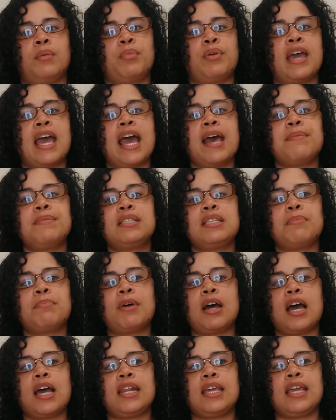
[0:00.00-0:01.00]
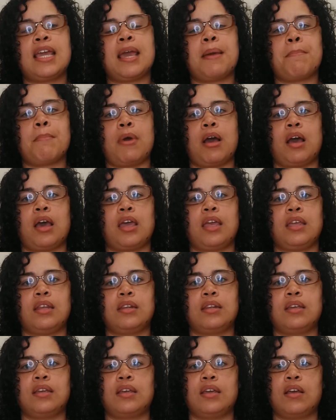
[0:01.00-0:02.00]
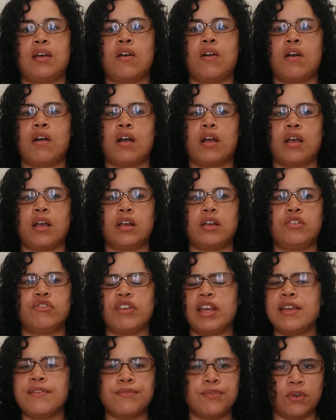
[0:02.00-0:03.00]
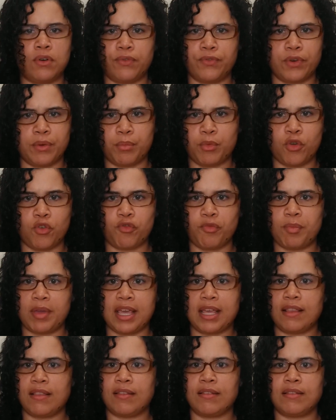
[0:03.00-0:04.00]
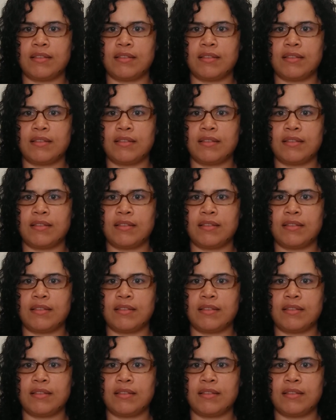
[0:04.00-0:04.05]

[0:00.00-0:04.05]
Perhaps the body and mind are grateful for movement,